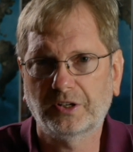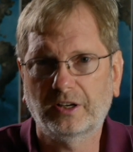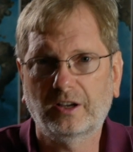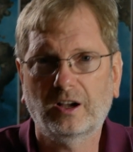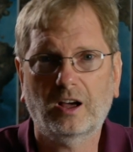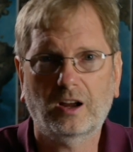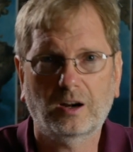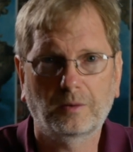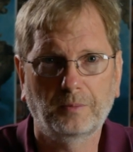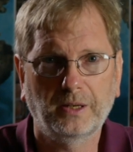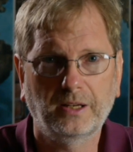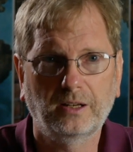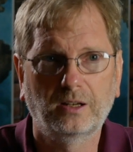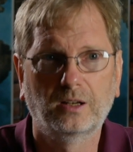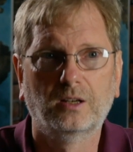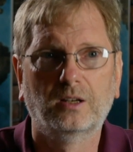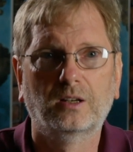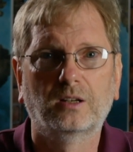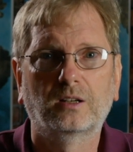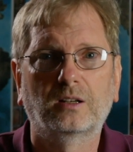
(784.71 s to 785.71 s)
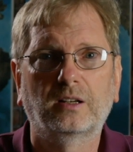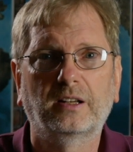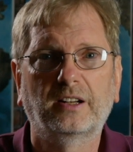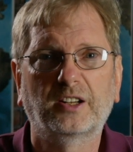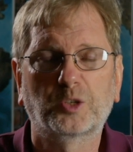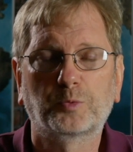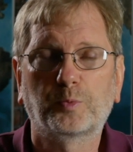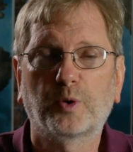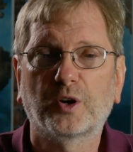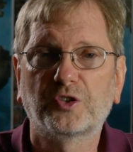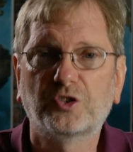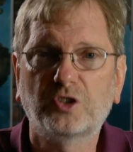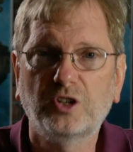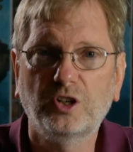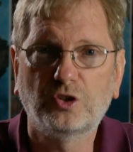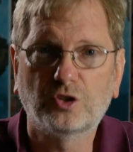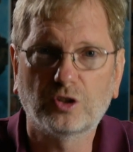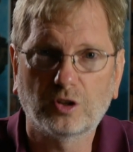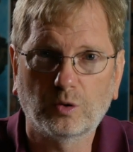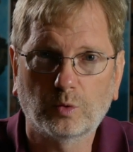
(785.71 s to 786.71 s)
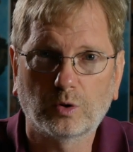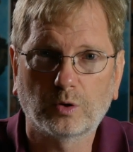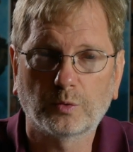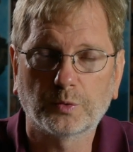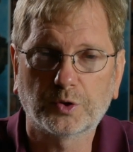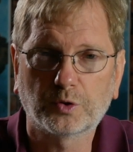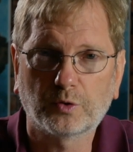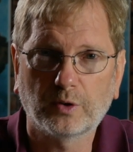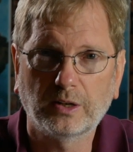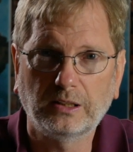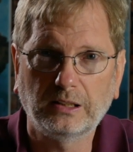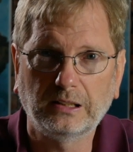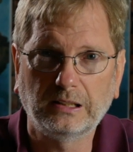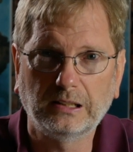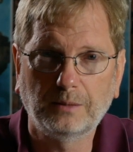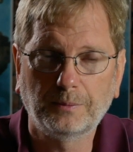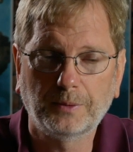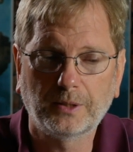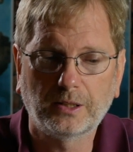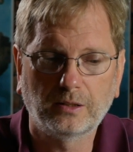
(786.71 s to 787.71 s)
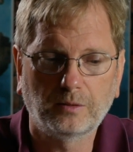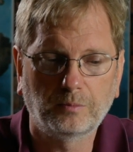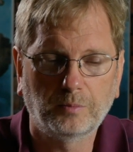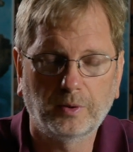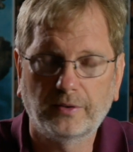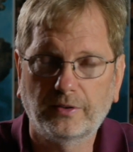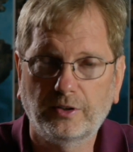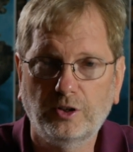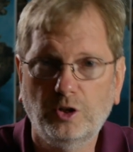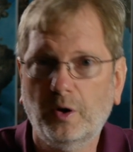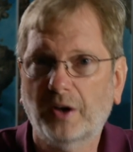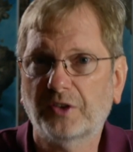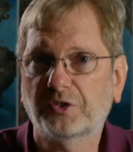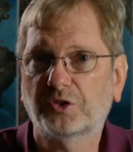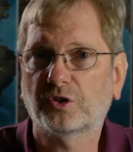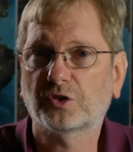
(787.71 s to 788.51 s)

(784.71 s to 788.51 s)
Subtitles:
economy and its prestige in the world was greatly limited. But the U.S.